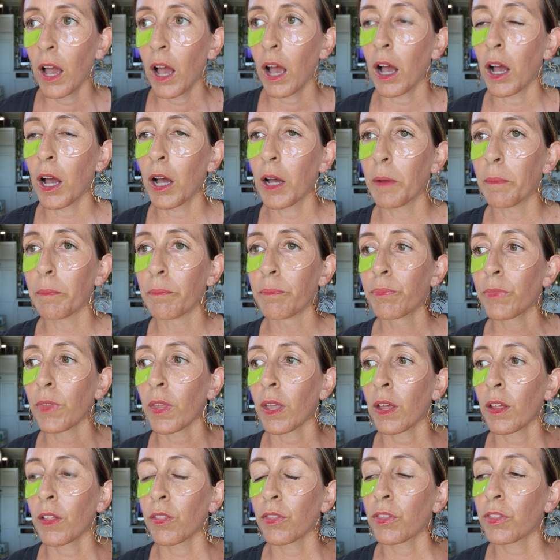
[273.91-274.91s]
Um,
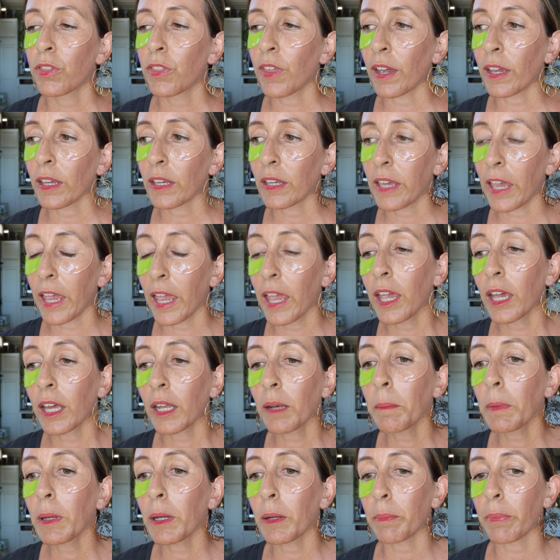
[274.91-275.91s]
that
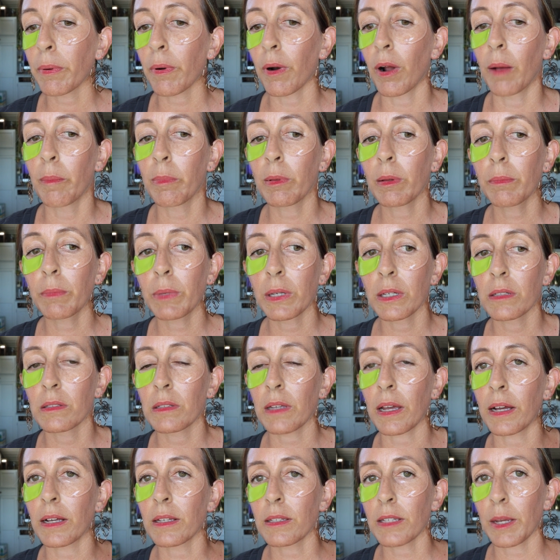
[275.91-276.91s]
can be a problem because
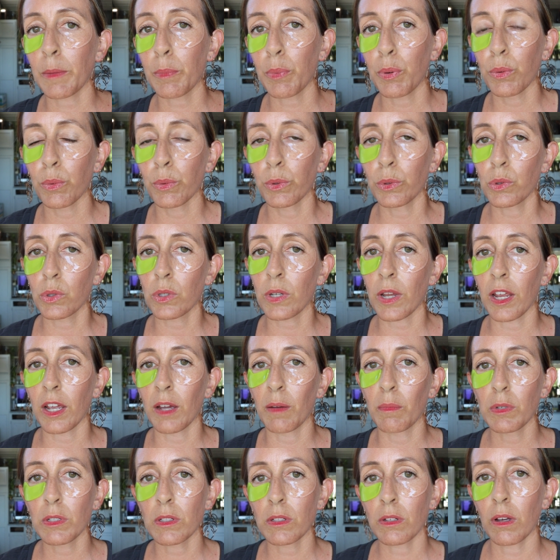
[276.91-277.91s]
as I perused
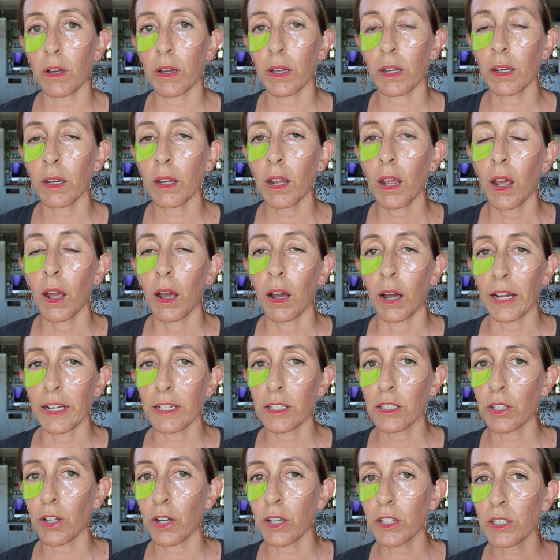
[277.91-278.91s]
Amazon, I
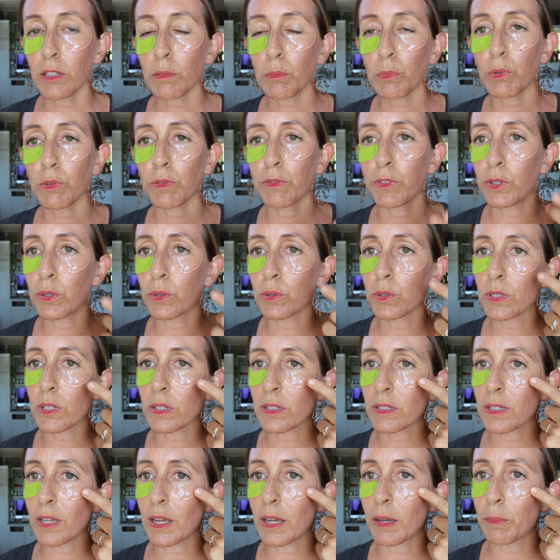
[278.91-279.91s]
saw some reviews
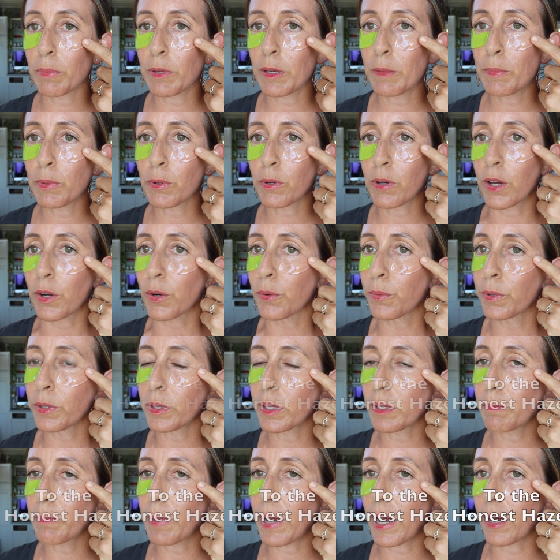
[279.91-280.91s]
saying people got a
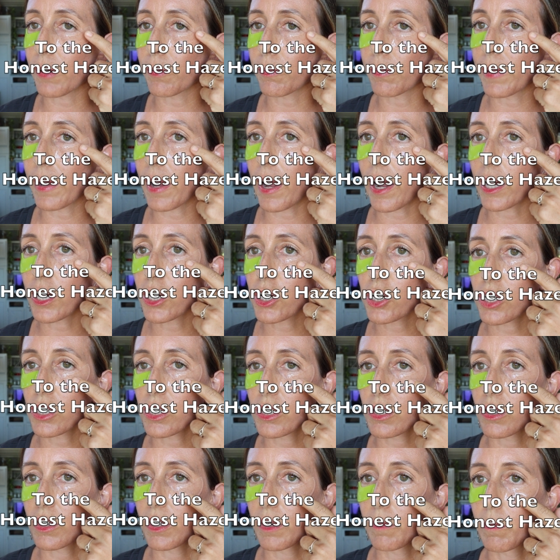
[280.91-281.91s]
really bad reaction
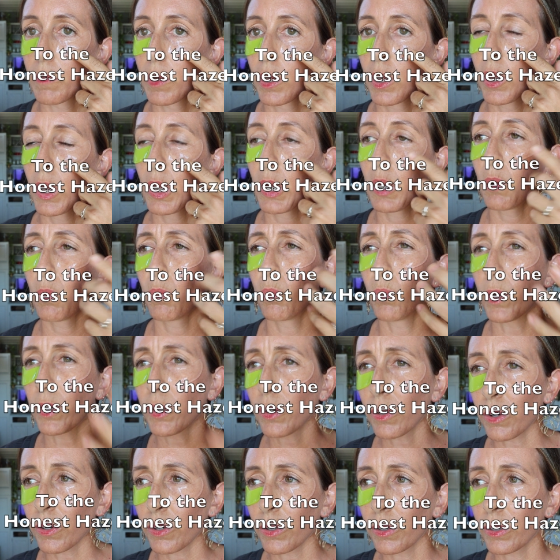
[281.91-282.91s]
to them.
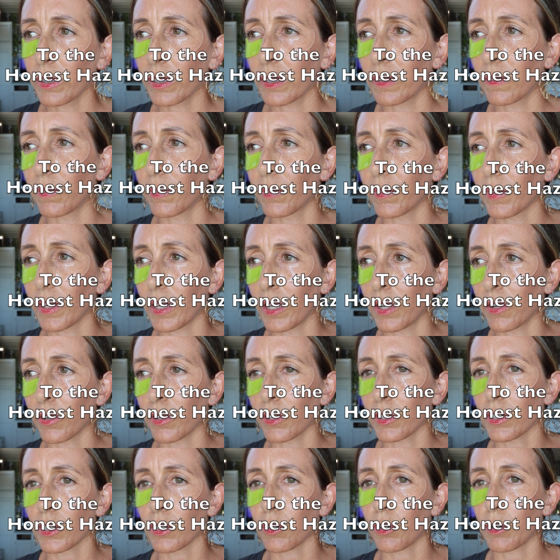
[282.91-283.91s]
One girl in, in
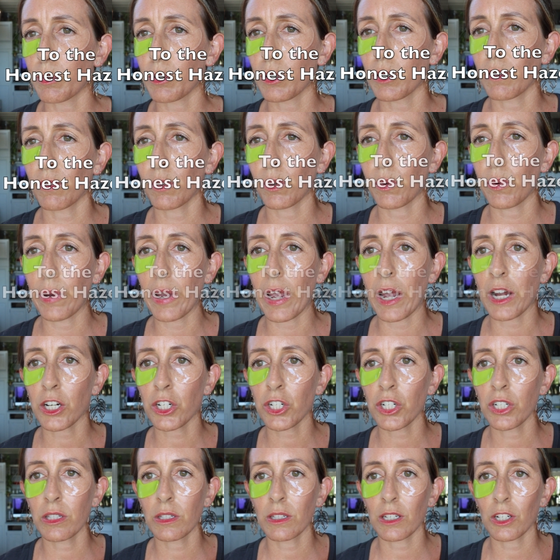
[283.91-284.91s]
her description of the
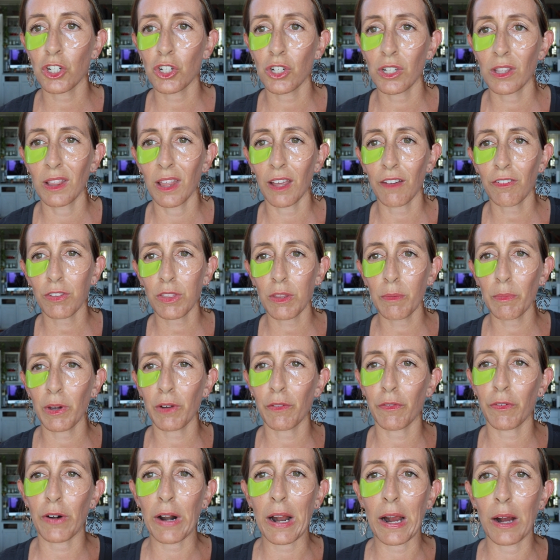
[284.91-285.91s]
reaction said she left them
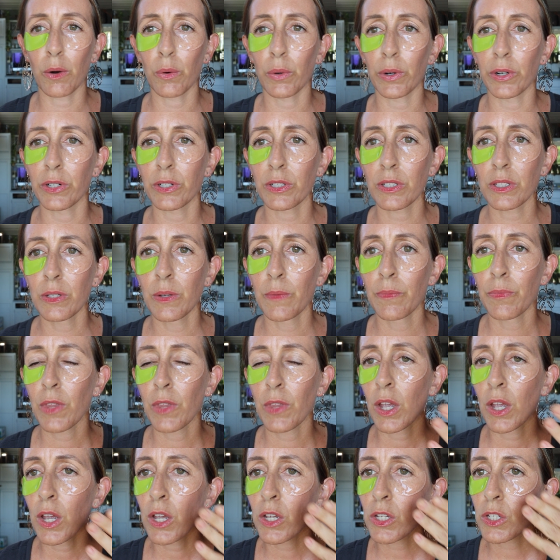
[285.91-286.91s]
on for hours.
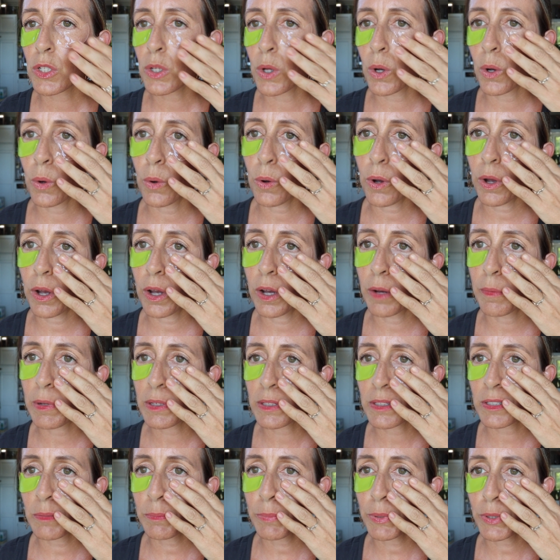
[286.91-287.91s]
So um, a
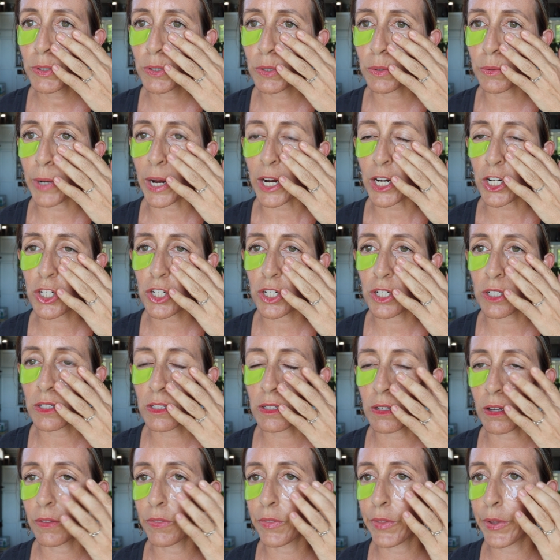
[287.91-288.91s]
simple
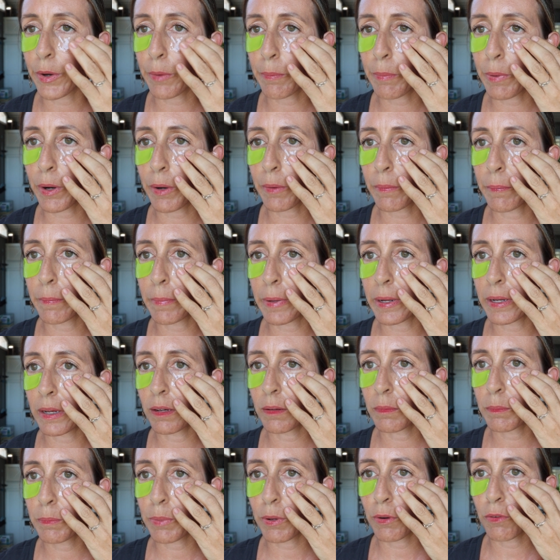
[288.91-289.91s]
directions on their part
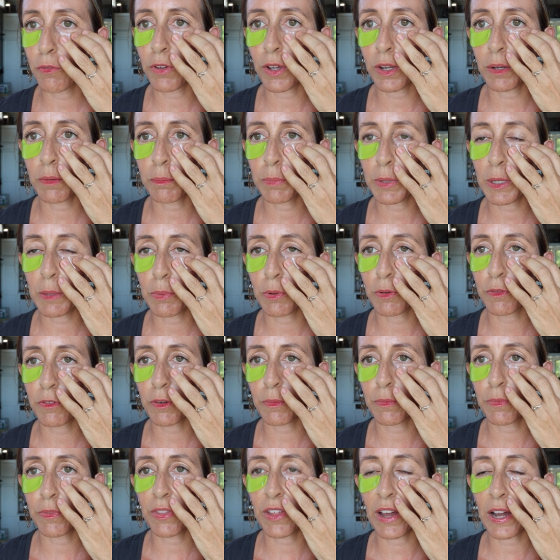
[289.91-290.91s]
might prevent people
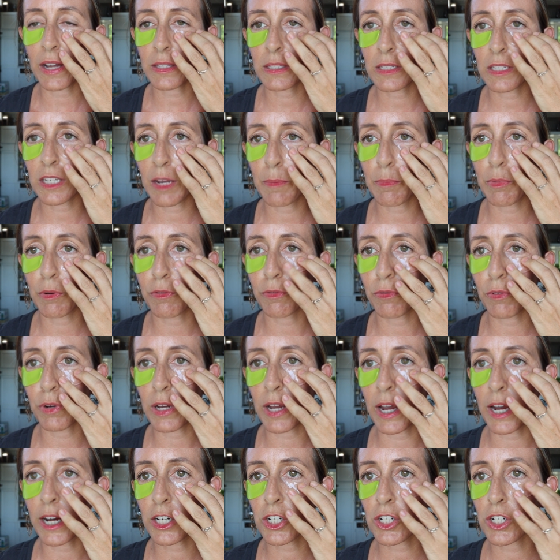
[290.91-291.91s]
from that type of
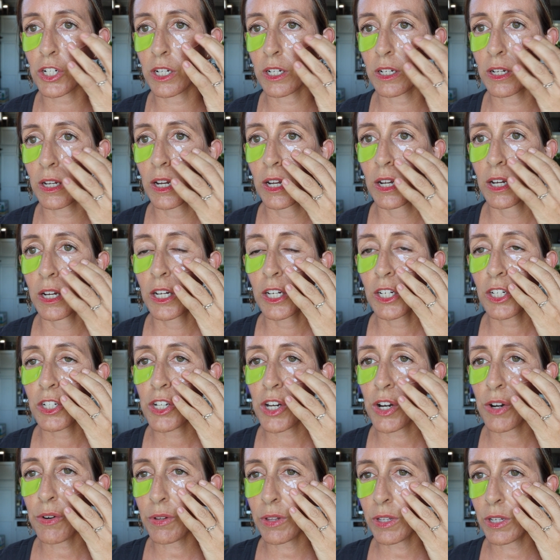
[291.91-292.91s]
reaction.
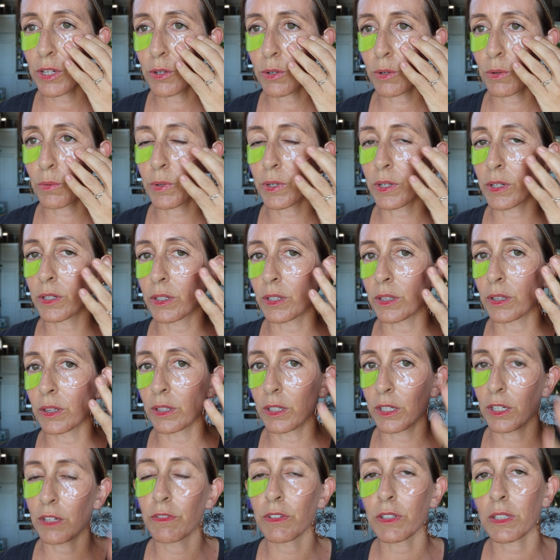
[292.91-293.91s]
Generally, you don't want to
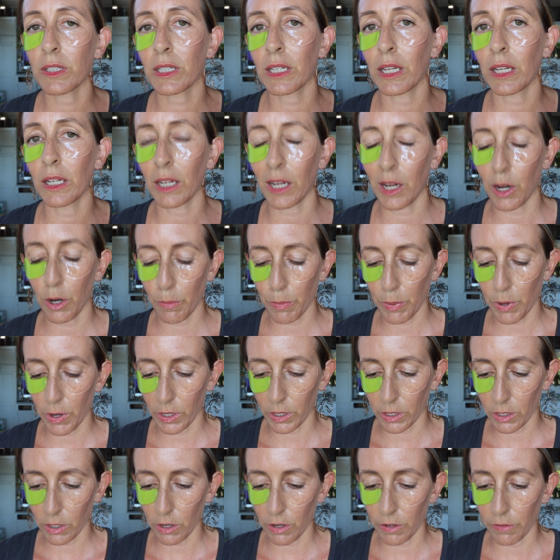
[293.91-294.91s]
leave a skincare
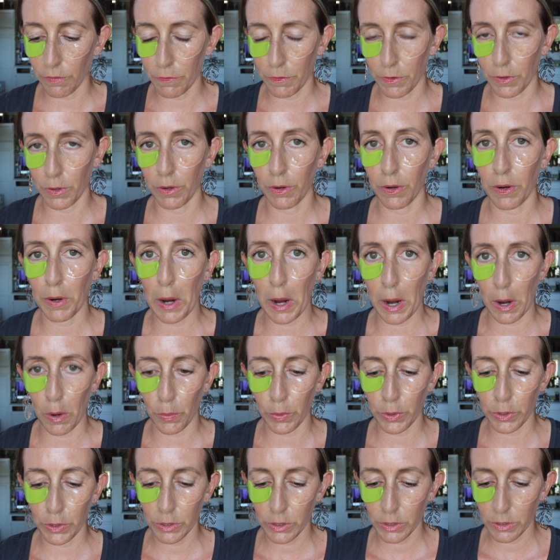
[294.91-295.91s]
product on for
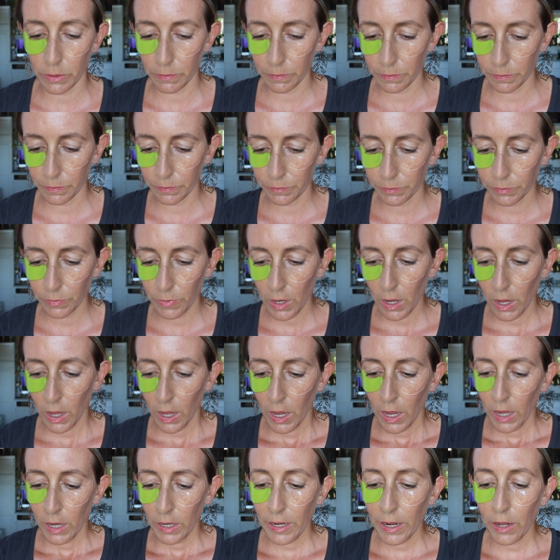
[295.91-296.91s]
hours.
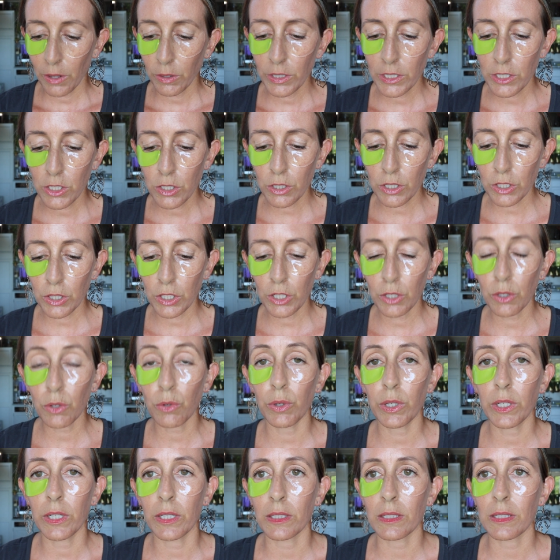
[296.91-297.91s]
Now, let's look at the
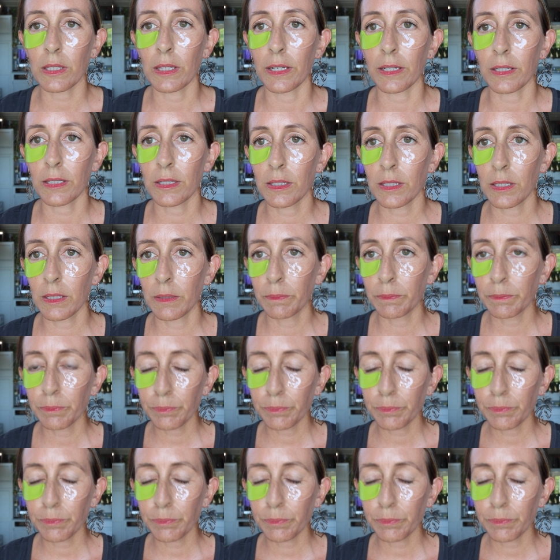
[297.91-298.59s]
ingredients lists.